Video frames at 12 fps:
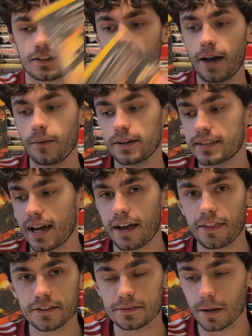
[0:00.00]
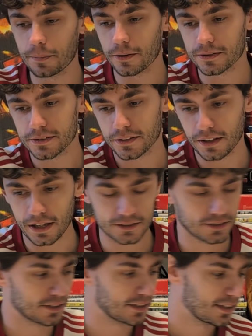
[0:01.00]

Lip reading: Can't wait to add that to my personal collection.